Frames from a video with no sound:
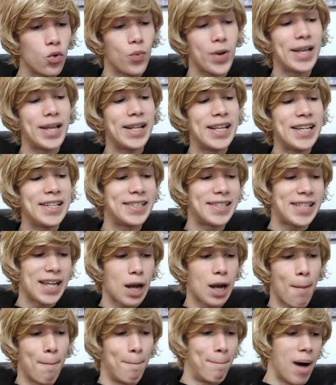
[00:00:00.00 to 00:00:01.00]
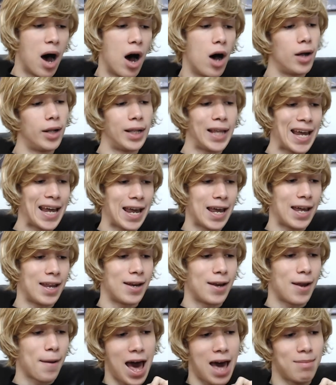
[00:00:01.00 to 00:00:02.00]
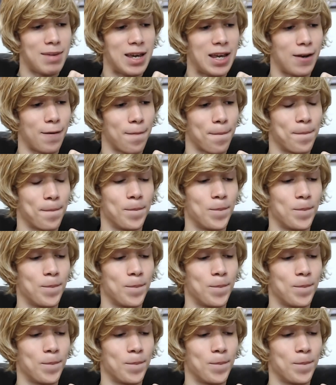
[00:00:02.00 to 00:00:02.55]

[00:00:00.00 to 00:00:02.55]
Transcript: really stick a ball in? I mean,